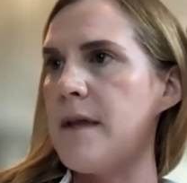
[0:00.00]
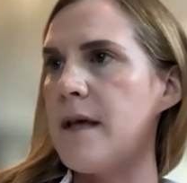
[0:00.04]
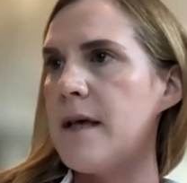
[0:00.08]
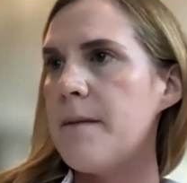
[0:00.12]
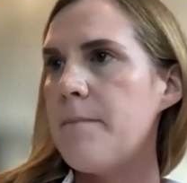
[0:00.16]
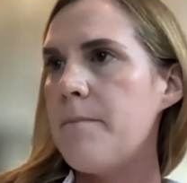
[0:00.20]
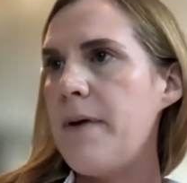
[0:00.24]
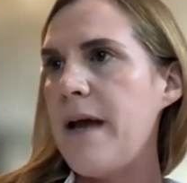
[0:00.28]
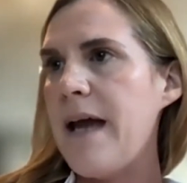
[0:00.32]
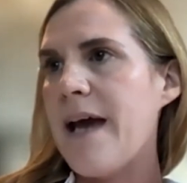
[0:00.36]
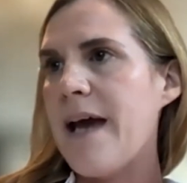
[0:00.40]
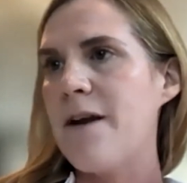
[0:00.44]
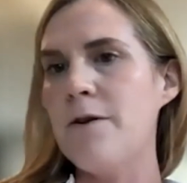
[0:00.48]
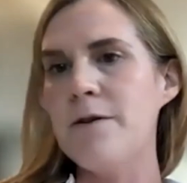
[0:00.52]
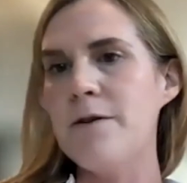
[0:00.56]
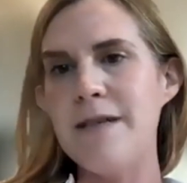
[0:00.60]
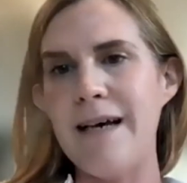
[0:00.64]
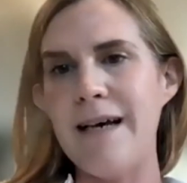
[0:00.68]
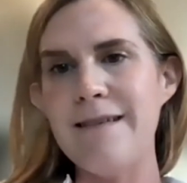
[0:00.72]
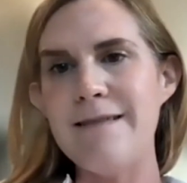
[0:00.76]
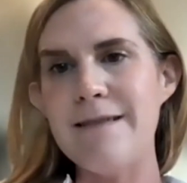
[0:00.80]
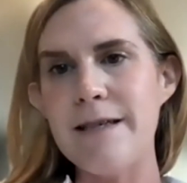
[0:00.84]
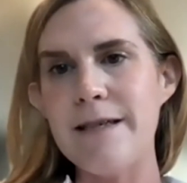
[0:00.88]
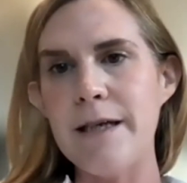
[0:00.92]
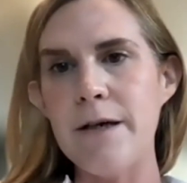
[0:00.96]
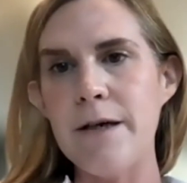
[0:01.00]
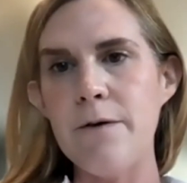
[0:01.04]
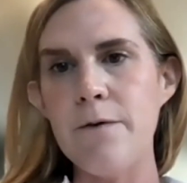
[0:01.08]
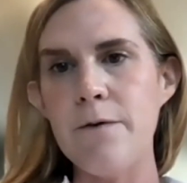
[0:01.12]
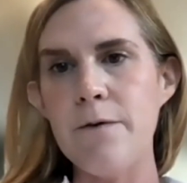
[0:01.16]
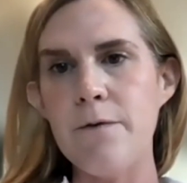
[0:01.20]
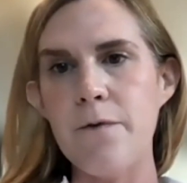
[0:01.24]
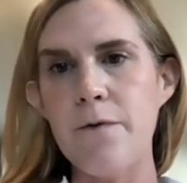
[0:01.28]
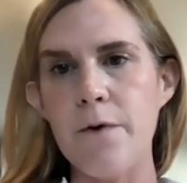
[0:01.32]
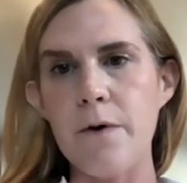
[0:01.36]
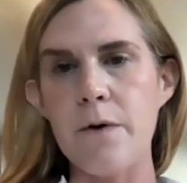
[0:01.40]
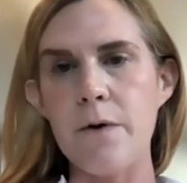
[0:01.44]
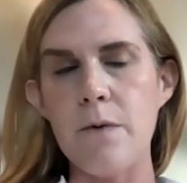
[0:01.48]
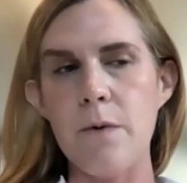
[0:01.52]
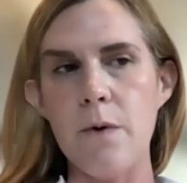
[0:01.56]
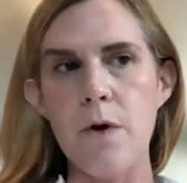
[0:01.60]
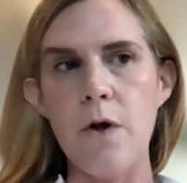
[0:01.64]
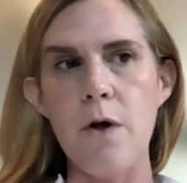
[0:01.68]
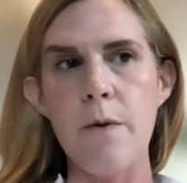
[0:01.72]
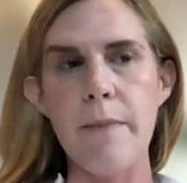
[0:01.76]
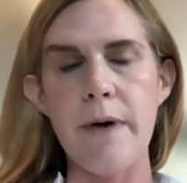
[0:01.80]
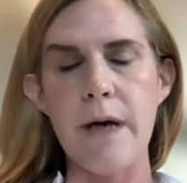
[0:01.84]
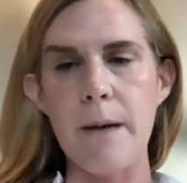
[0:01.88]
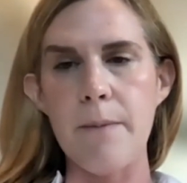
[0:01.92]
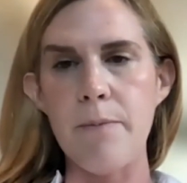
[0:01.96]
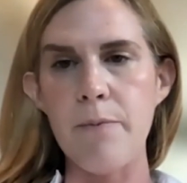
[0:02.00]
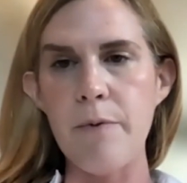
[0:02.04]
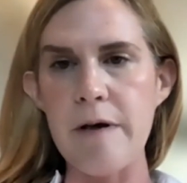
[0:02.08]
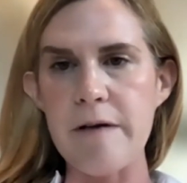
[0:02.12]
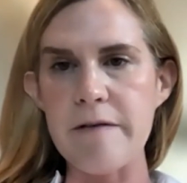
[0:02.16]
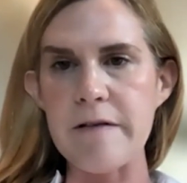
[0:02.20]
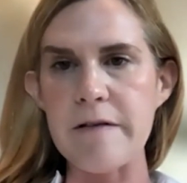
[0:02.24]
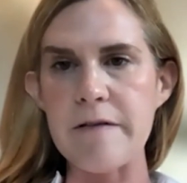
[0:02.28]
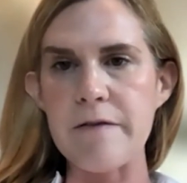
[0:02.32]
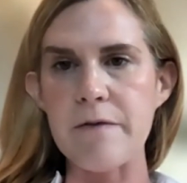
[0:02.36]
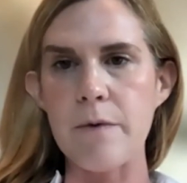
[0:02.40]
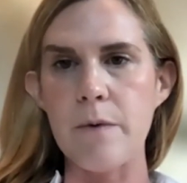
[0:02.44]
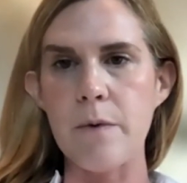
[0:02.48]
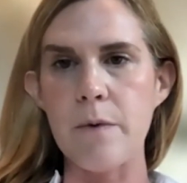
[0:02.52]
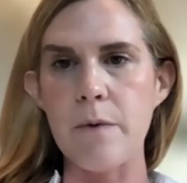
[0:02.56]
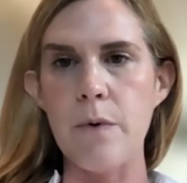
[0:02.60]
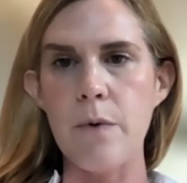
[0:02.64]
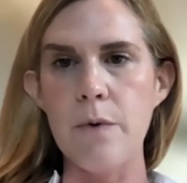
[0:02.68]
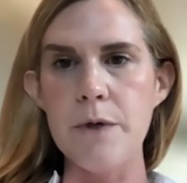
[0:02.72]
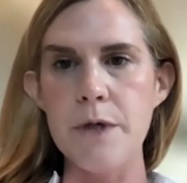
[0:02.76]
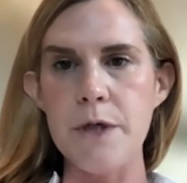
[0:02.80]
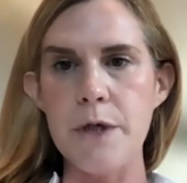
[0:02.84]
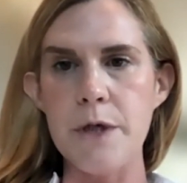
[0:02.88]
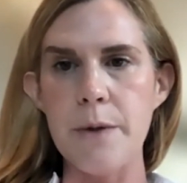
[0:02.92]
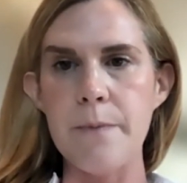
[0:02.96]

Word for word: panel testing for clonal hematopoiesis or whole genome